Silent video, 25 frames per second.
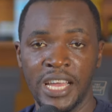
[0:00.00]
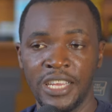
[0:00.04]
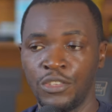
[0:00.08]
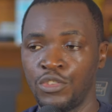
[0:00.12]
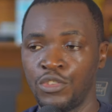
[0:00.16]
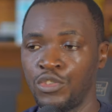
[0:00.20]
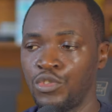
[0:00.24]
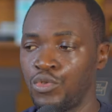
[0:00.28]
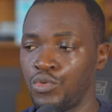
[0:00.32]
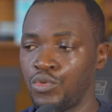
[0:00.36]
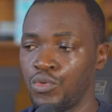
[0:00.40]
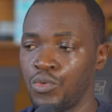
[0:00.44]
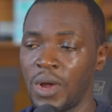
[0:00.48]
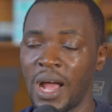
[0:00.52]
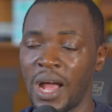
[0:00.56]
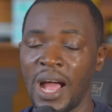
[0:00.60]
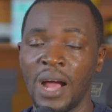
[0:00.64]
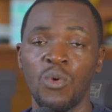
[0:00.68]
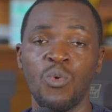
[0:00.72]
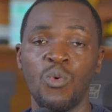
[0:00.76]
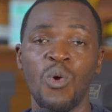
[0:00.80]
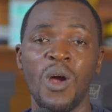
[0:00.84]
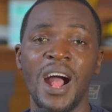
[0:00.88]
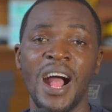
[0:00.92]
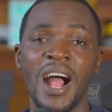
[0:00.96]
is to
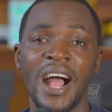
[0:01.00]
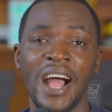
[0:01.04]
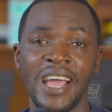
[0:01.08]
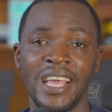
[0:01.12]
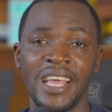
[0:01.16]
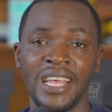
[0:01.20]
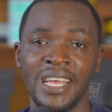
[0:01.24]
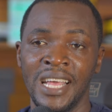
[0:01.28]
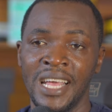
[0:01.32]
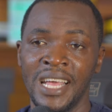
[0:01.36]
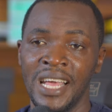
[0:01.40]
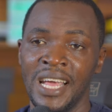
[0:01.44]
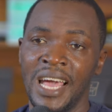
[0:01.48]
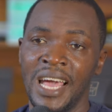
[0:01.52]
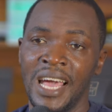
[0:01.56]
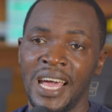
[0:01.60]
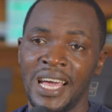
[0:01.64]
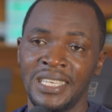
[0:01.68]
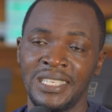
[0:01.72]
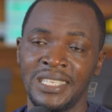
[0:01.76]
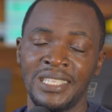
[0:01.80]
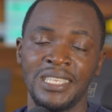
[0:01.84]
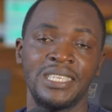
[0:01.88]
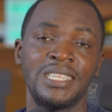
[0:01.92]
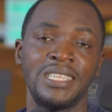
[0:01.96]
acquire
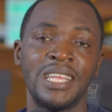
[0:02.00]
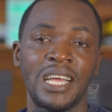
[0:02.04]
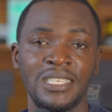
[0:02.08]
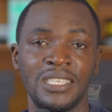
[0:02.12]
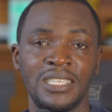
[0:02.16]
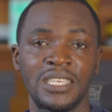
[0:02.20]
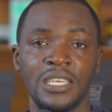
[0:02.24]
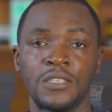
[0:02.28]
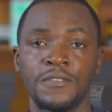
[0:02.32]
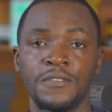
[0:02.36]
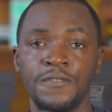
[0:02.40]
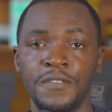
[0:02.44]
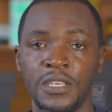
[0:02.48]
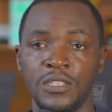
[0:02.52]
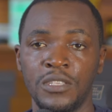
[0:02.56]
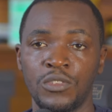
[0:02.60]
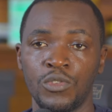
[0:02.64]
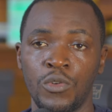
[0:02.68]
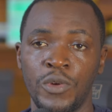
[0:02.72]
a digital certificate.